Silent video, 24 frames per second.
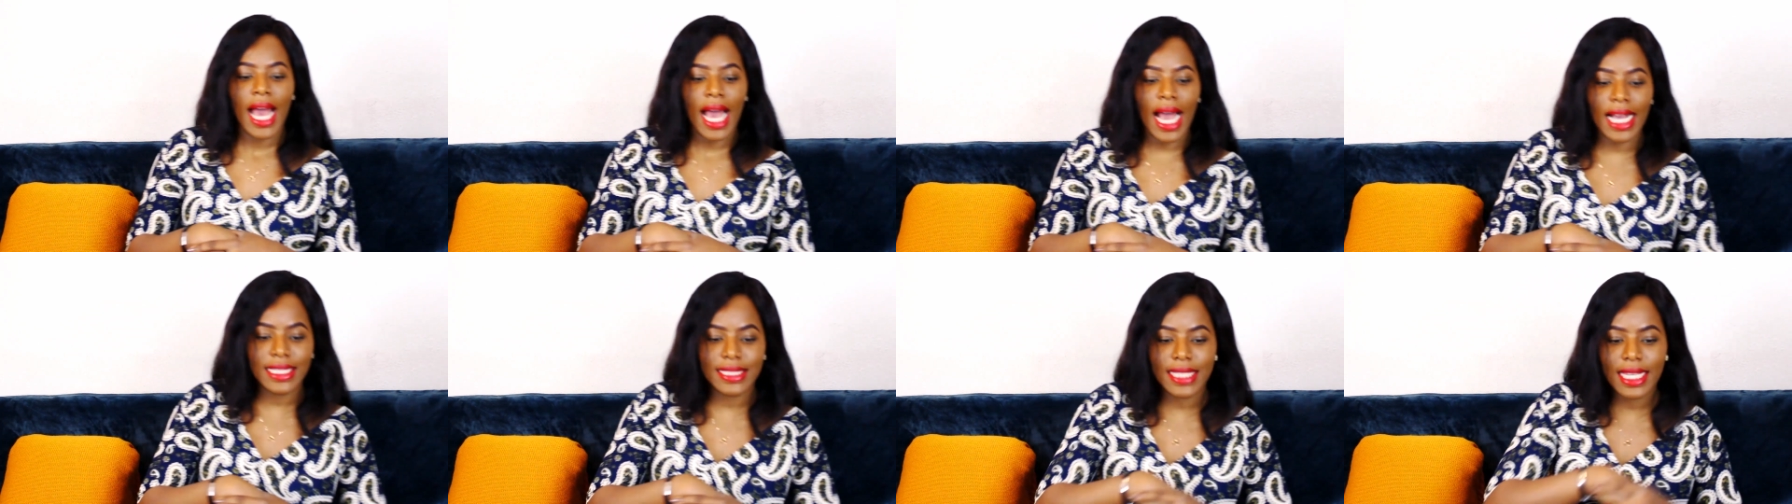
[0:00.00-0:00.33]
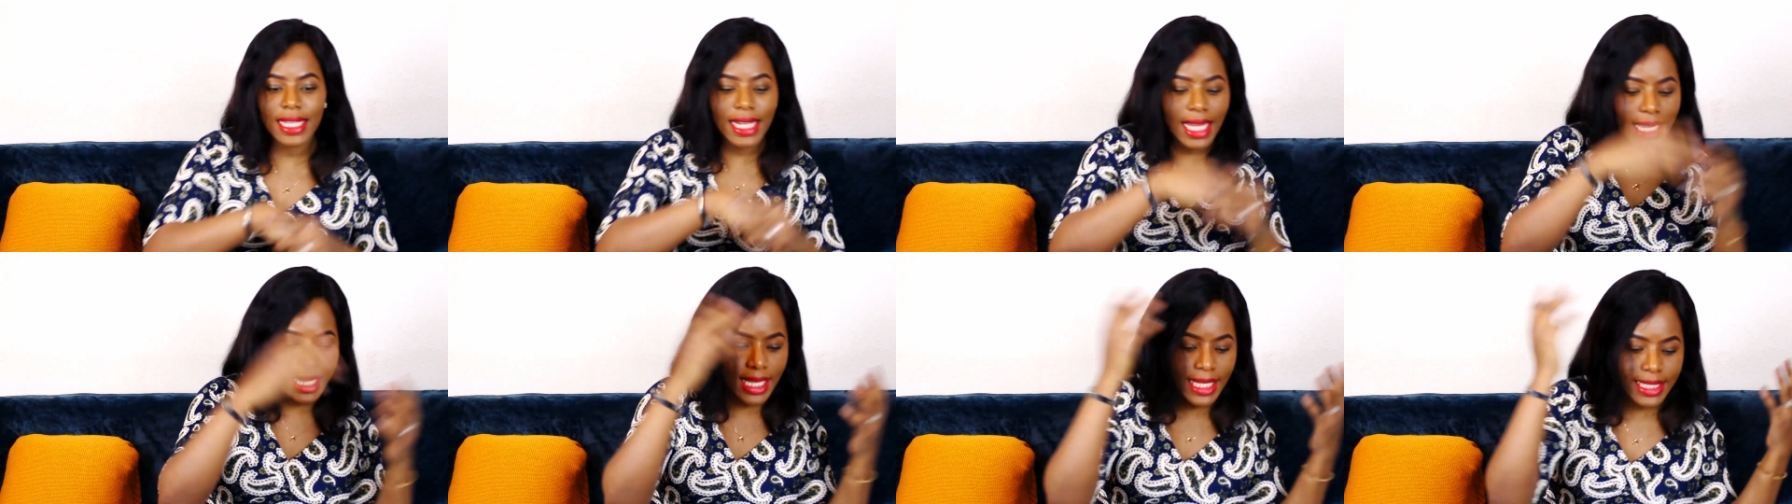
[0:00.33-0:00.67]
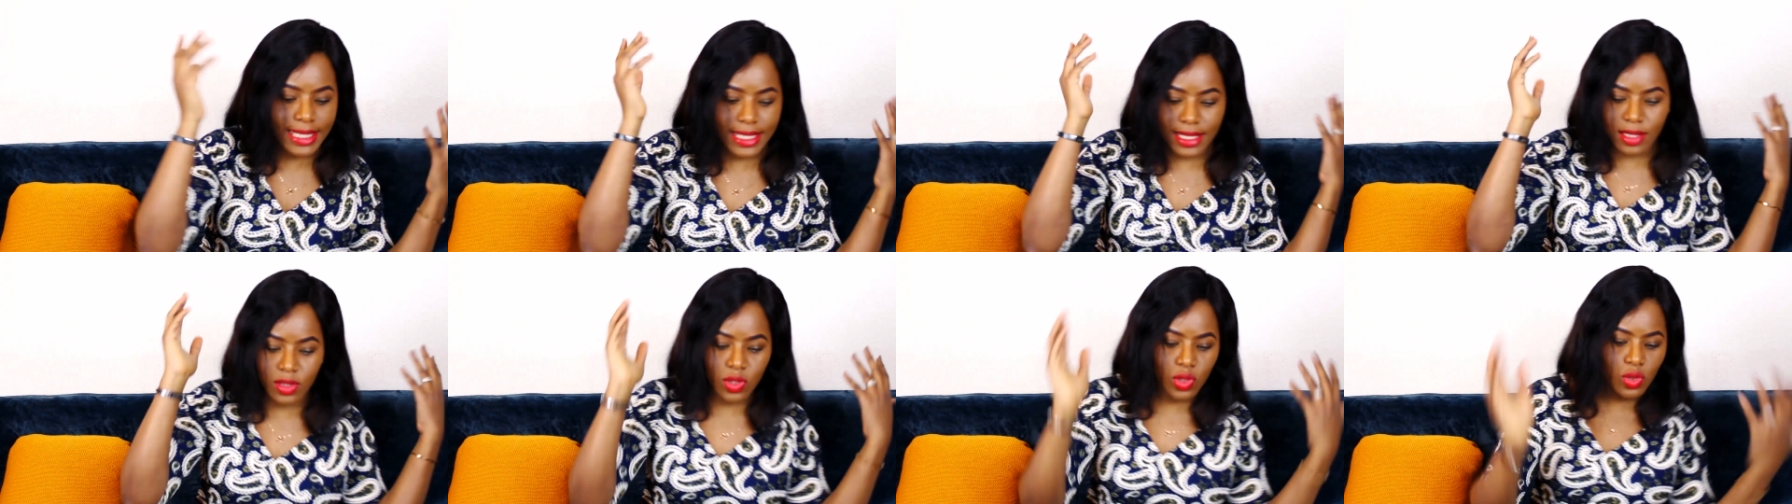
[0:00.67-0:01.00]
Aside that,
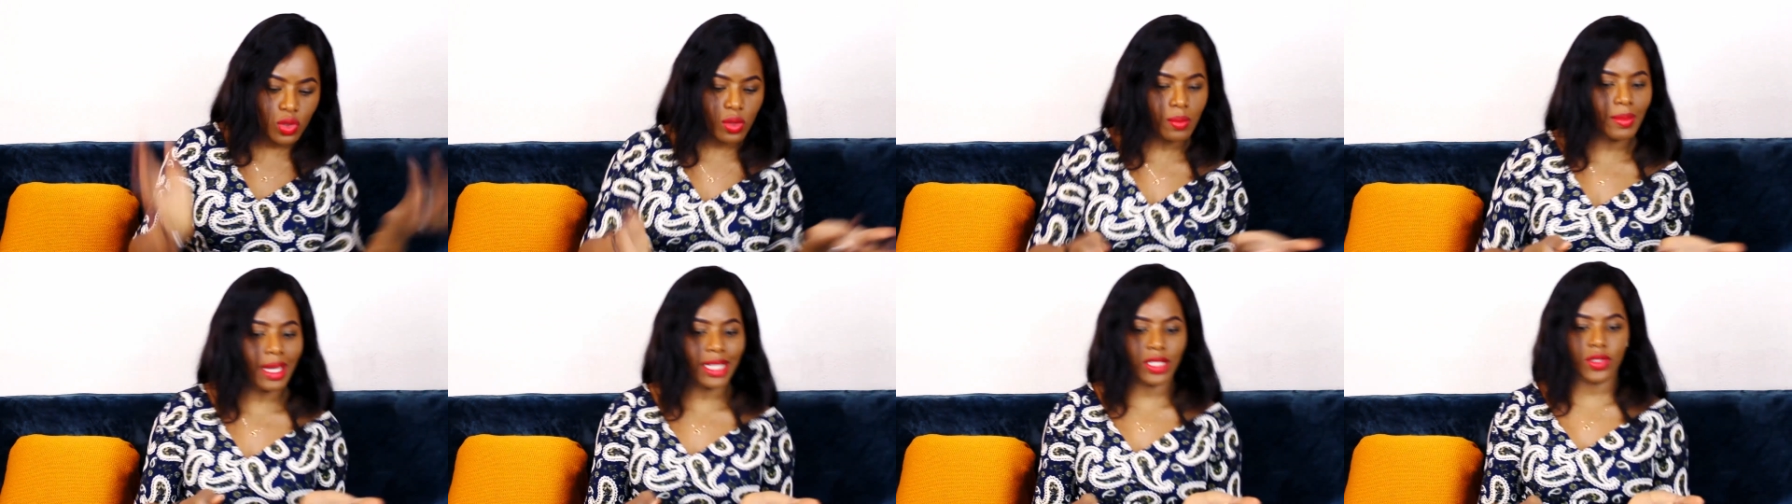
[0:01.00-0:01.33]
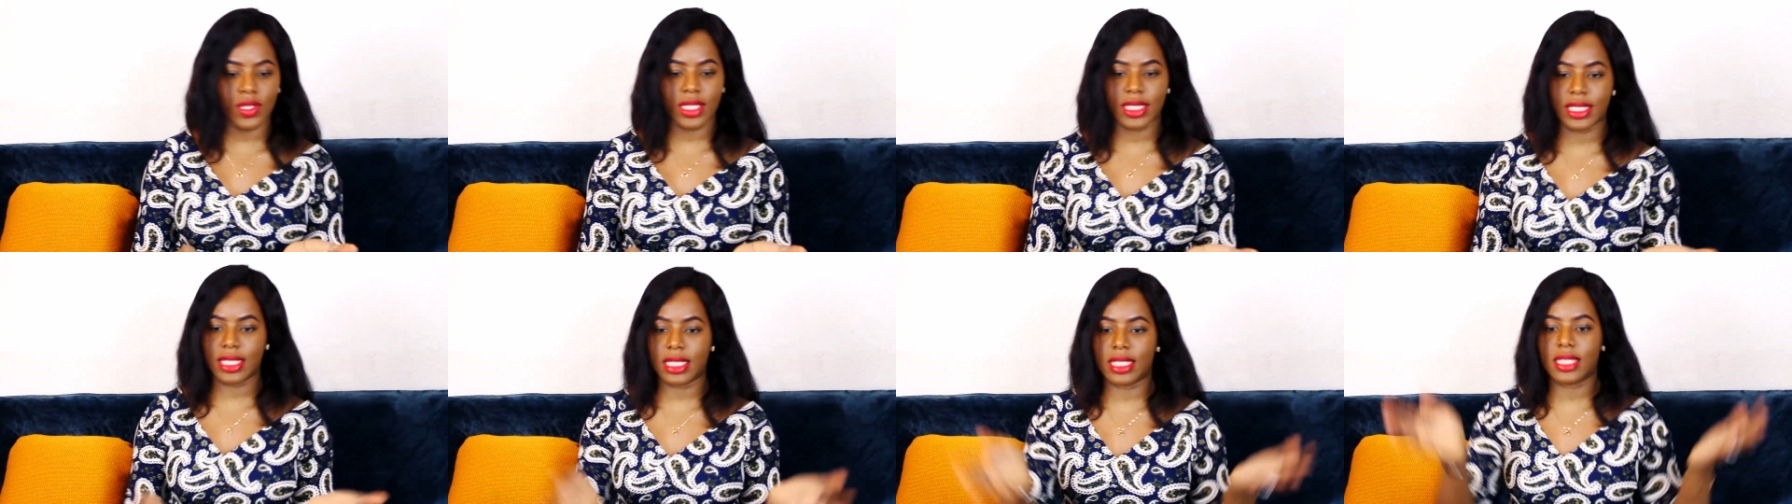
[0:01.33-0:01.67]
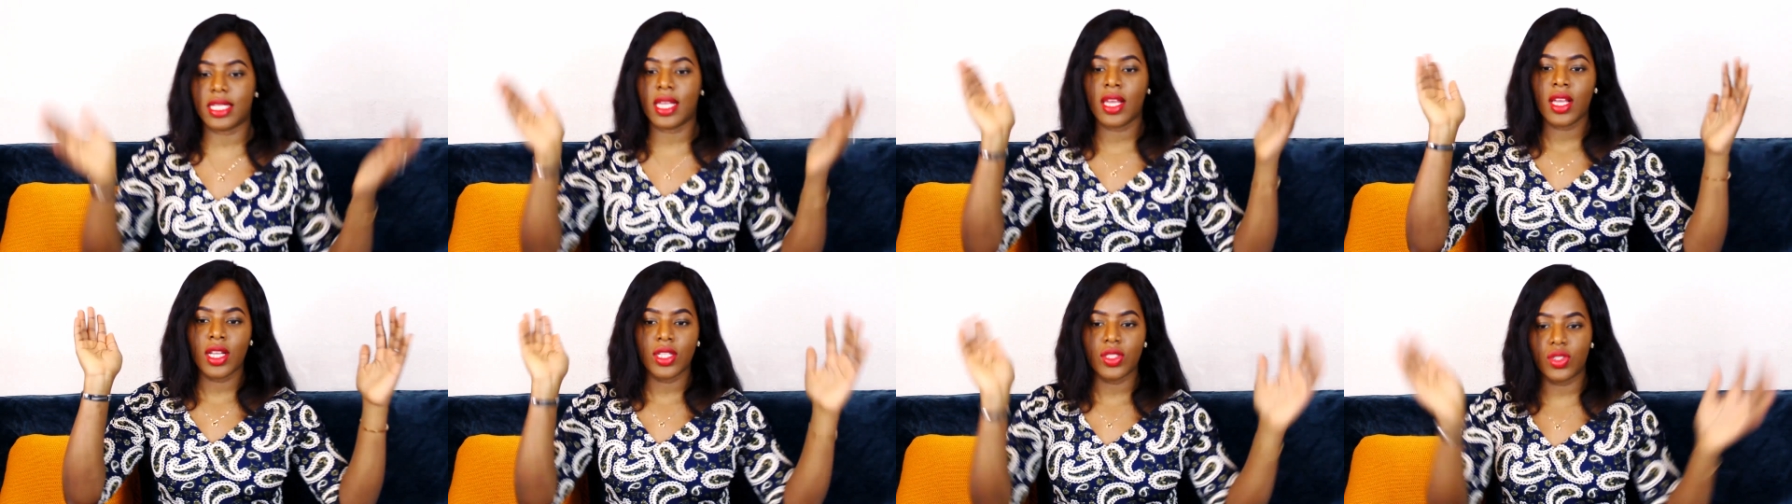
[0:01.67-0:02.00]
it's two mattresses